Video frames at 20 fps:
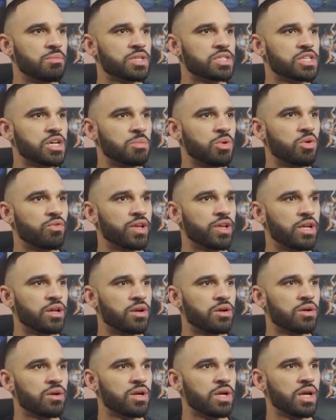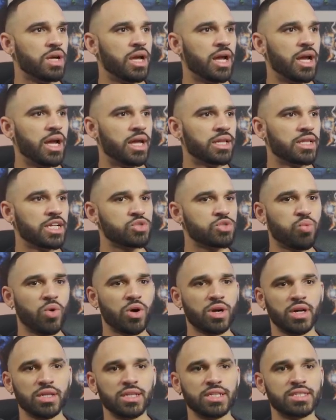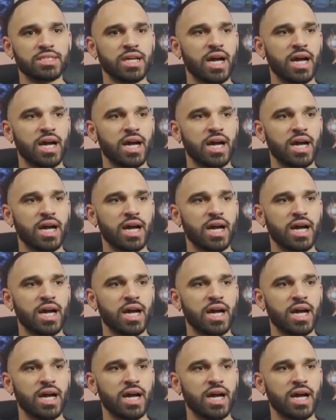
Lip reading: Let's come over here and let's work on this